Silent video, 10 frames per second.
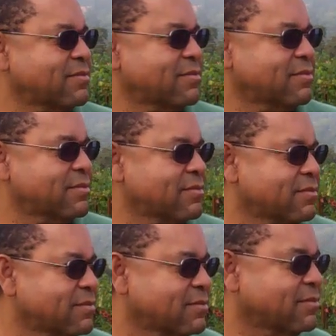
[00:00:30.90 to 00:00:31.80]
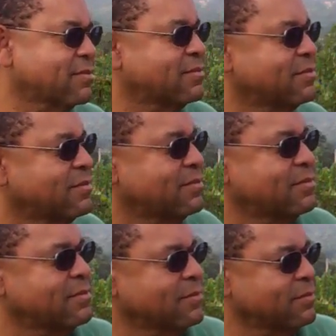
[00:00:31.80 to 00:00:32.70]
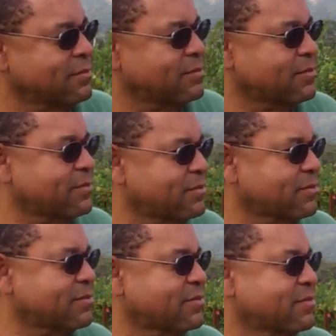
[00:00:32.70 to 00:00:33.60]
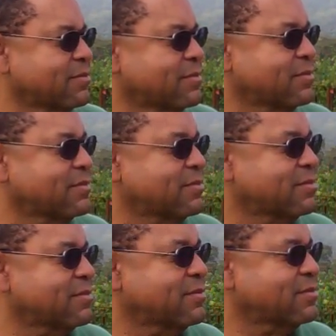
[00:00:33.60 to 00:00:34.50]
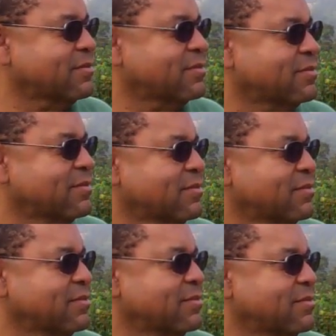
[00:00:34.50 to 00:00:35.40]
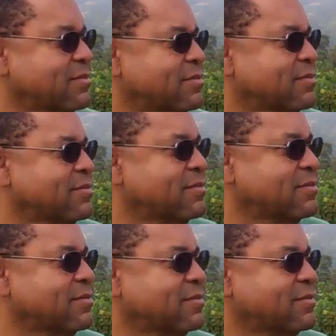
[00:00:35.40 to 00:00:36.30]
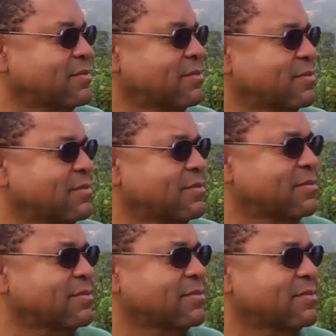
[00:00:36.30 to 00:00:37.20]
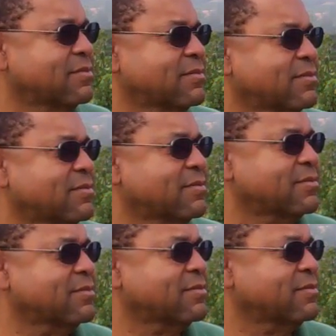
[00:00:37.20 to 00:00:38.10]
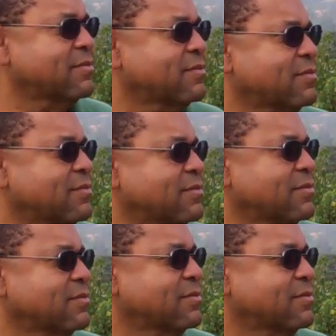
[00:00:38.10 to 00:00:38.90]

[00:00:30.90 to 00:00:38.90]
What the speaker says: (silent)